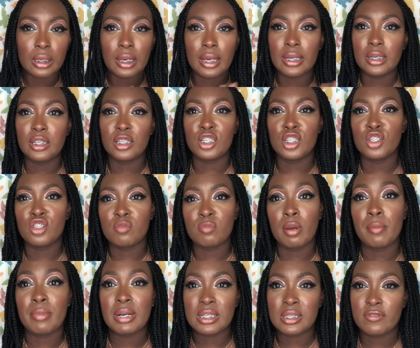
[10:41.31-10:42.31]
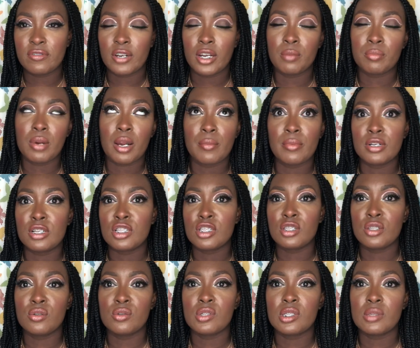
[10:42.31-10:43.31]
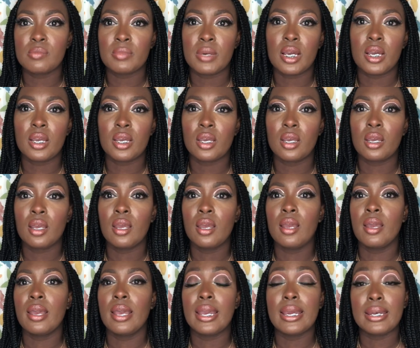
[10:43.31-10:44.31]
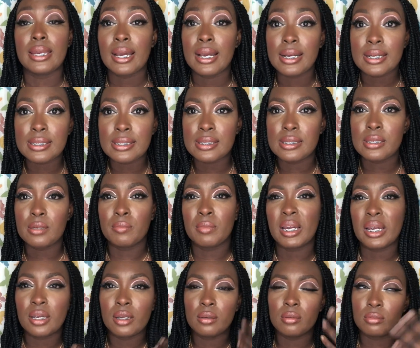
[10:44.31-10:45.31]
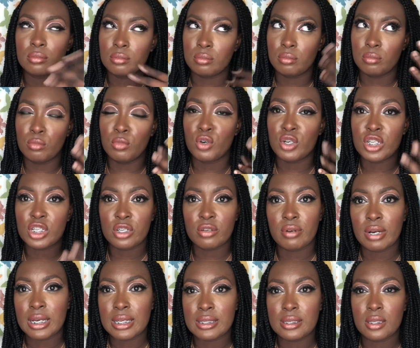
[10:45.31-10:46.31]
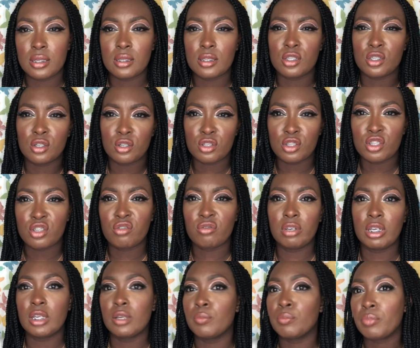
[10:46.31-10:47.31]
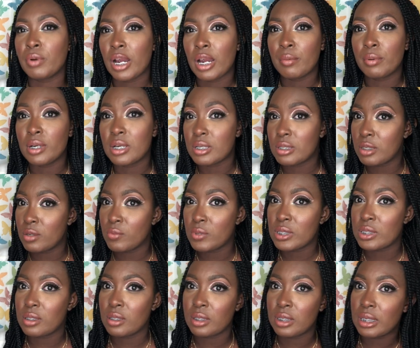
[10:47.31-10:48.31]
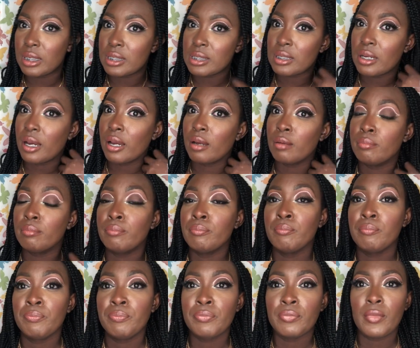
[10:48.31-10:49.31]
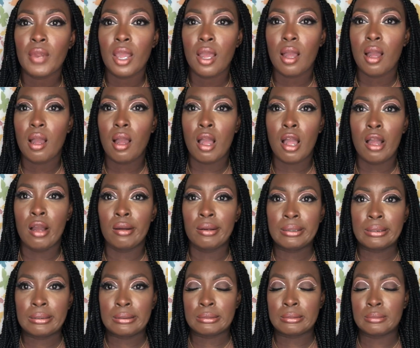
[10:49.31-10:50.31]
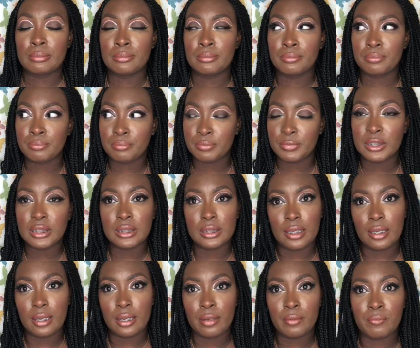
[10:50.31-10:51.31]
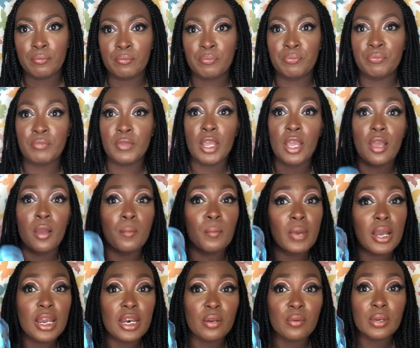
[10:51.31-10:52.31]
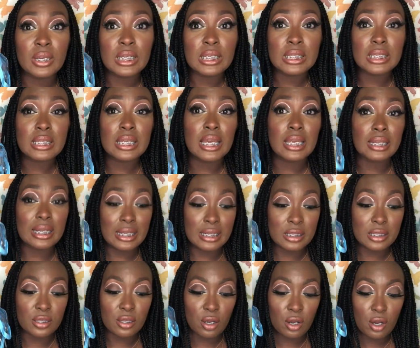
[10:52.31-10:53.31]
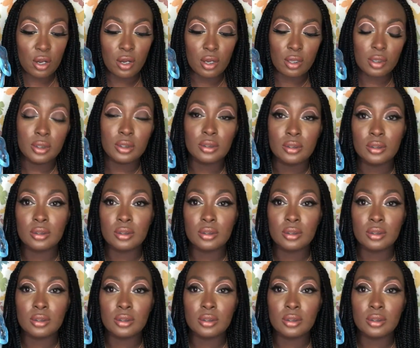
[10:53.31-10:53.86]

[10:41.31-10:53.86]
I didn't use my mattifying primer, I just used my enhance my moisturizing sunscreen primer because it was daytime. Um so yeah, but anyways, that's the haul.